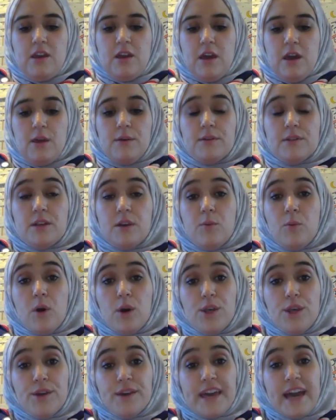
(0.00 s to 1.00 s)
go. So
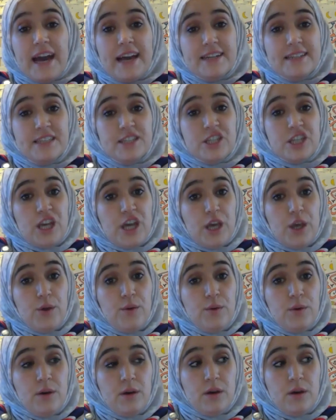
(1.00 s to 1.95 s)
what you can do